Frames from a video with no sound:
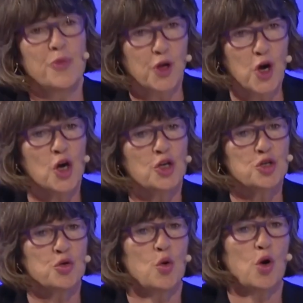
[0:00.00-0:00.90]
The Kurt
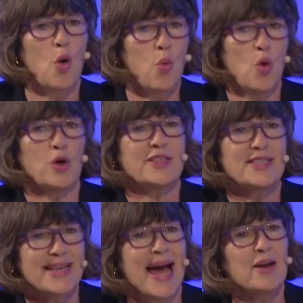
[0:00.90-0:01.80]
Schork Awards
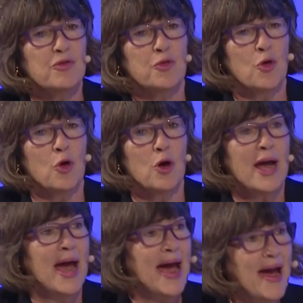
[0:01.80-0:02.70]
stand for
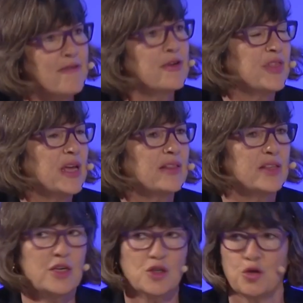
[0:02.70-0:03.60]
everything
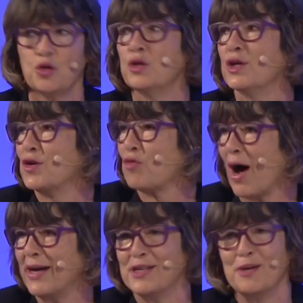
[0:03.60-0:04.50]
that is good and
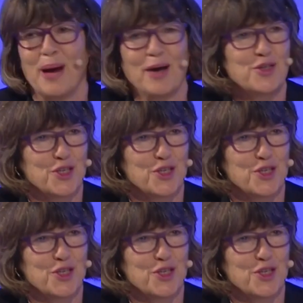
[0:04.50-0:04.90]
right about